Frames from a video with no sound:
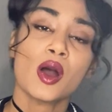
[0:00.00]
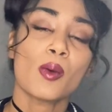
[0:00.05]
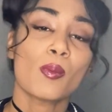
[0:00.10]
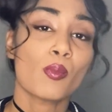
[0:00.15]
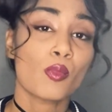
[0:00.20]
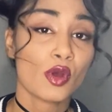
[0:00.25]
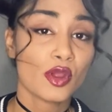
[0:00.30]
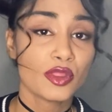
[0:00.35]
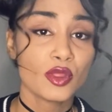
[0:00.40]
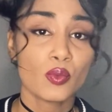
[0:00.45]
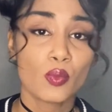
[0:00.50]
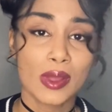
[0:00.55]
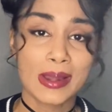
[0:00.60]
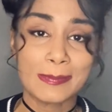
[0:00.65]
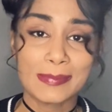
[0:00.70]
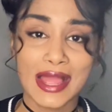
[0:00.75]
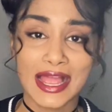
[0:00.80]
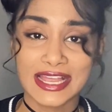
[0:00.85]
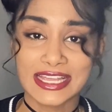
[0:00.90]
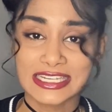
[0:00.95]
more than one
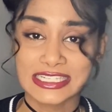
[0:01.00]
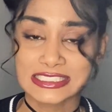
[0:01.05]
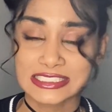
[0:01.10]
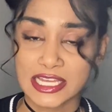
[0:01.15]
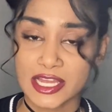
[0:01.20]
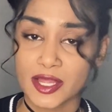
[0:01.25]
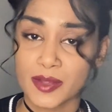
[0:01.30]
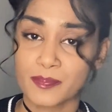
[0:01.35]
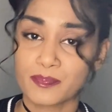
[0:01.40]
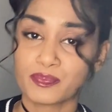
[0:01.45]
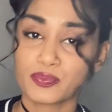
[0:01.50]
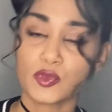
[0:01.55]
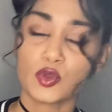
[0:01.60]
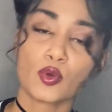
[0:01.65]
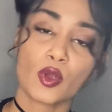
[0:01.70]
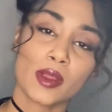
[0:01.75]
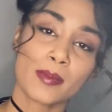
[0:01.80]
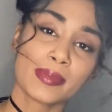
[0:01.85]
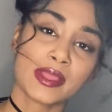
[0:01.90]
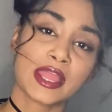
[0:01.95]
pack at a time, you
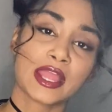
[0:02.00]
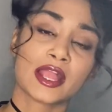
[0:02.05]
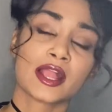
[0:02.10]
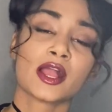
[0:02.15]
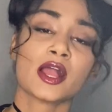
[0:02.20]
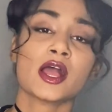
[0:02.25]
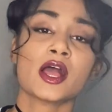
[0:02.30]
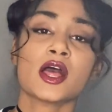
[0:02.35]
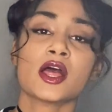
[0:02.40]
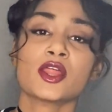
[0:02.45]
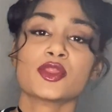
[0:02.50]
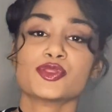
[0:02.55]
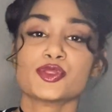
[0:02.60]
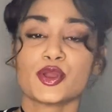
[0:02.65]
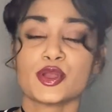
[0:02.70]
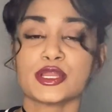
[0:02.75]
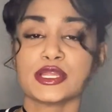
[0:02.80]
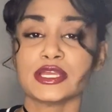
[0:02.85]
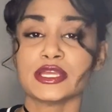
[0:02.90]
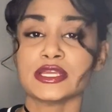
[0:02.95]
are paying
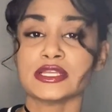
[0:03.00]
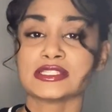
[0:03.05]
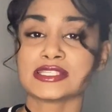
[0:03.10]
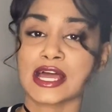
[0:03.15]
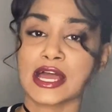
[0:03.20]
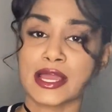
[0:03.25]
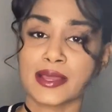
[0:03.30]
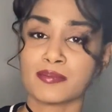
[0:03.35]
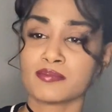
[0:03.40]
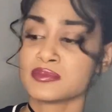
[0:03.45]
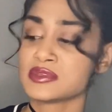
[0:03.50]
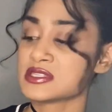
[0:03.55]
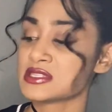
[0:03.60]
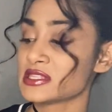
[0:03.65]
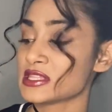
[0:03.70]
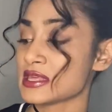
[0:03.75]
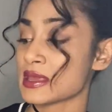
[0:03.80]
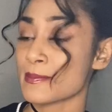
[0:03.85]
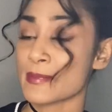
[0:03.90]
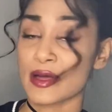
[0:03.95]
30 times
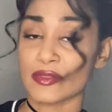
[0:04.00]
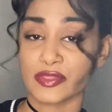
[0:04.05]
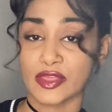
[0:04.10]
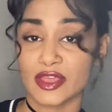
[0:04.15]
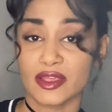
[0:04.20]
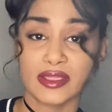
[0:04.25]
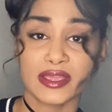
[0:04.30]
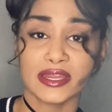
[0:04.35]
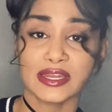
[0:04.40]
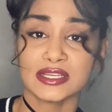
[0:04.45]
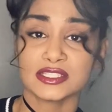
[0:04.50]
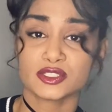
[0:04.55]
the amount that you're getting.